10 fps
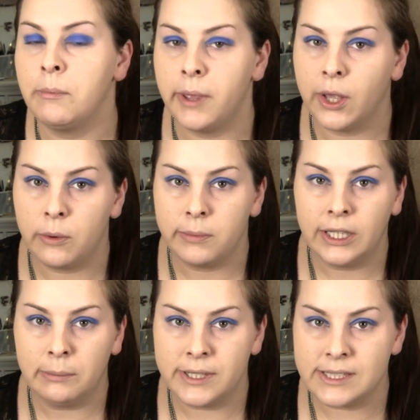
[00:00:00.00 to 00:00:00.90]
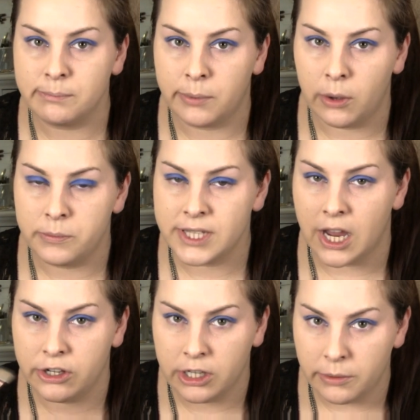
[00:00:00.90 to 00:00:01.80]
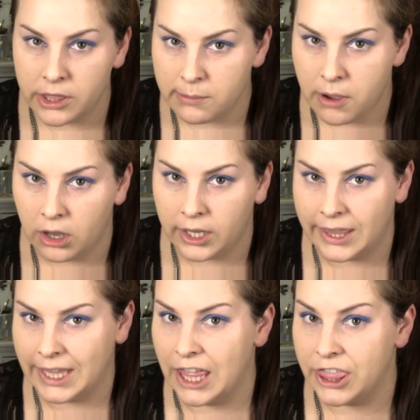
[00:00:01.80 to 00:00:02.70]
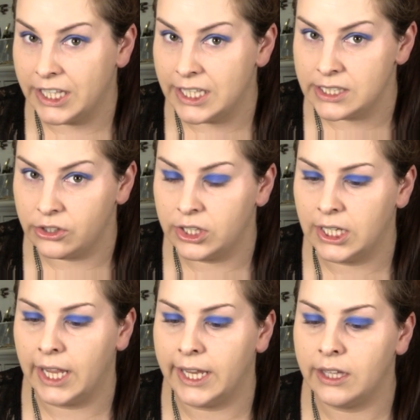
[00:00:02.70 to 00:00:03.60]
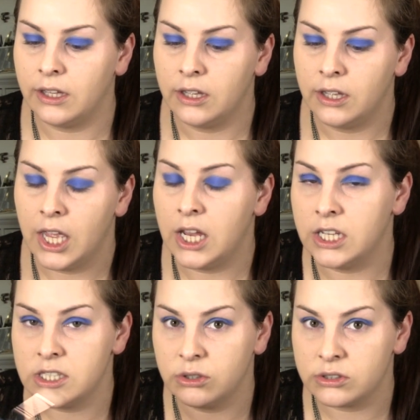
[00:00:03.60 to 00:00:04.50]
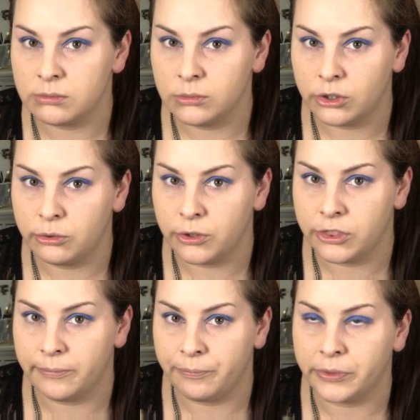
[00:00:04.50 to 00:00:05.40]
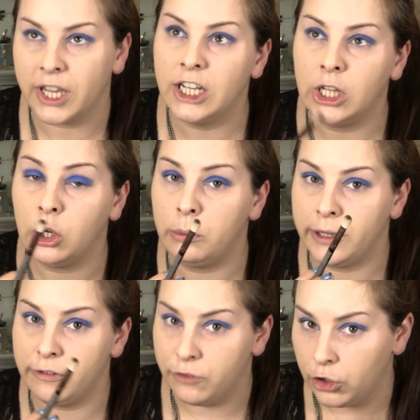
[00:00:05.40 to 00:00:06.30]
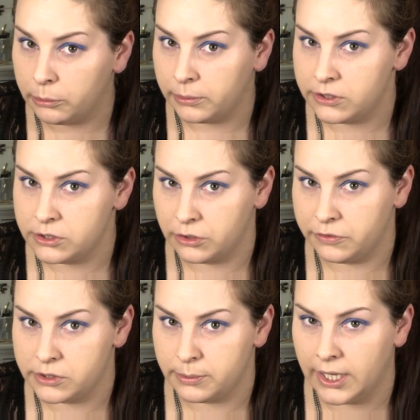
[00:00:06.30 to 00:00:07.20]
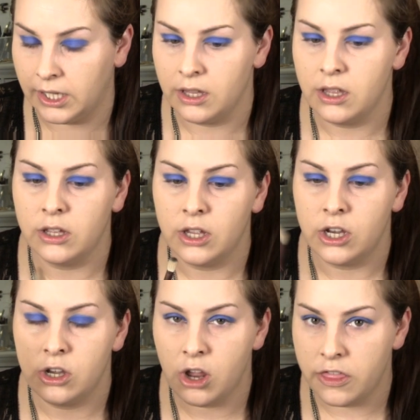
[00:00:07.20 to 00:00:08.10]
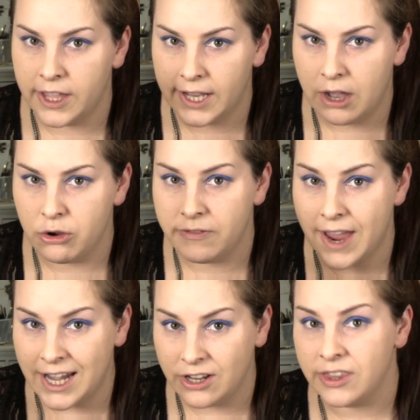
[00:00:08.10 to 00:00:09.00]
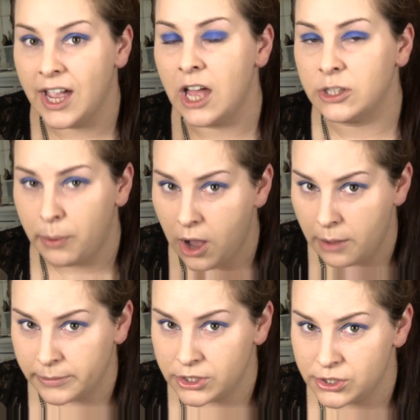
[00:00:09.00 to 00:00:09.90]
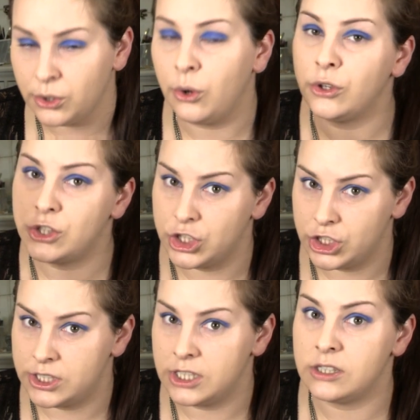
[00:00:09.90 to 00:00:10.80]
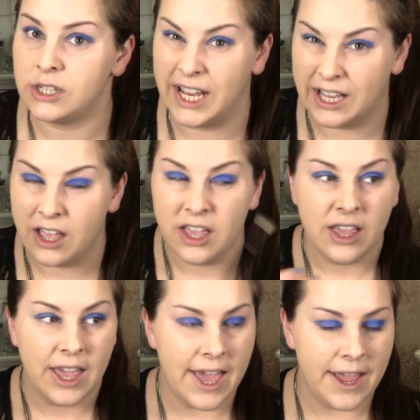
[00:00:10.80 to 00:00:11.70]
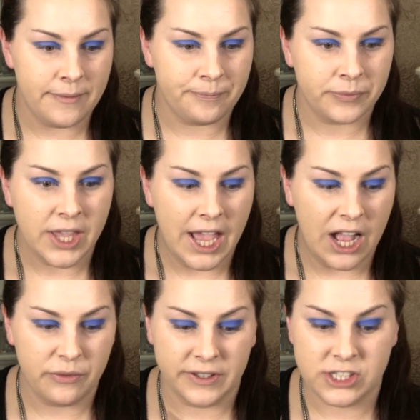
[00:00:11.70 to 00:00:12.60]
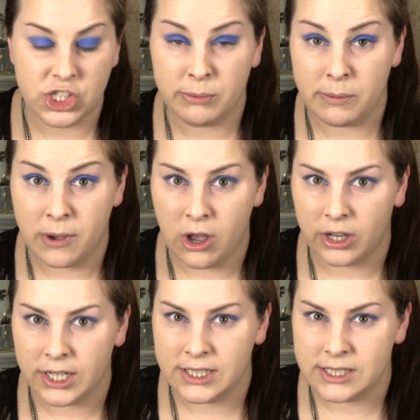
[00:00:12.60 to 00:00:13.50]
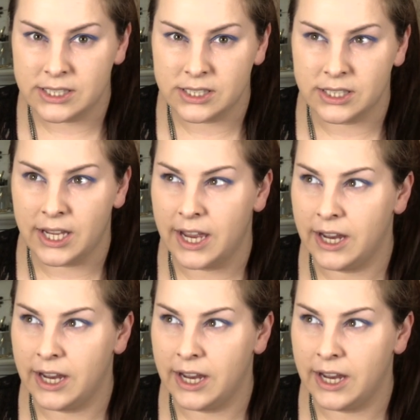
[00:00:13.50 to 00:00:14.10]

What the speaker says: and pick up little bits and bobs that are new on the market that I think you're going to like, and then do some looks with them? And it'll all be affordable stuff as well. Nothing out of any other department store, just like out of your supermarkets,